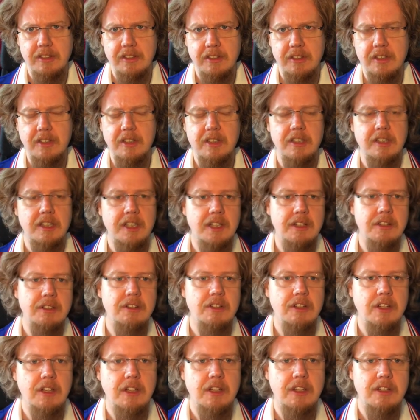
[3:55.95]
and now
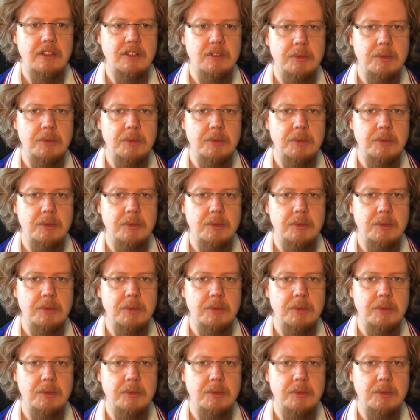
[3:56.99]
uh,